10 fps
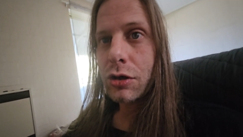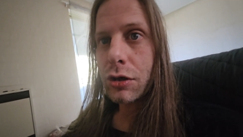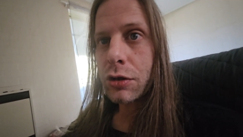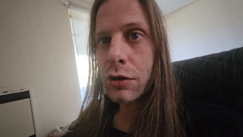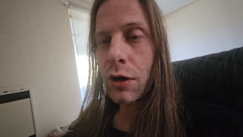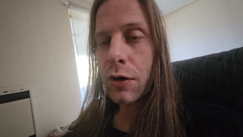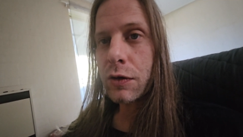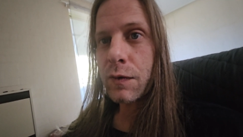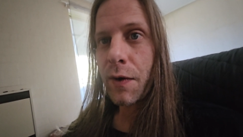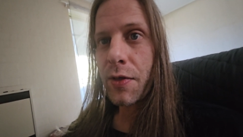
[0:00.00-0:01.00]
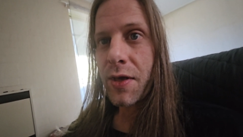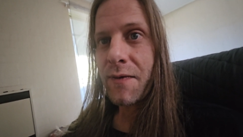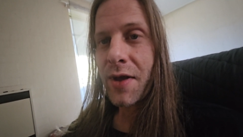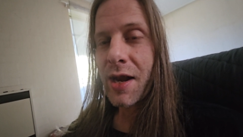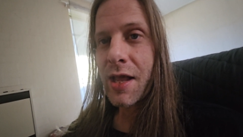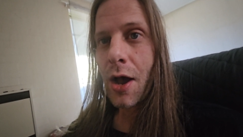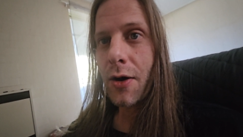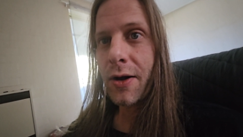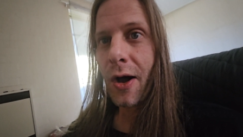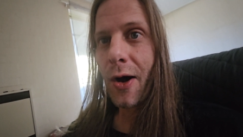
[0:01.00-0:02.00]
Just search for the
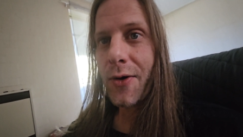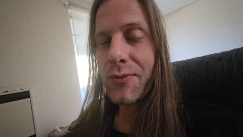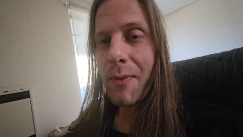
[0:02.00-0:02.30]
video called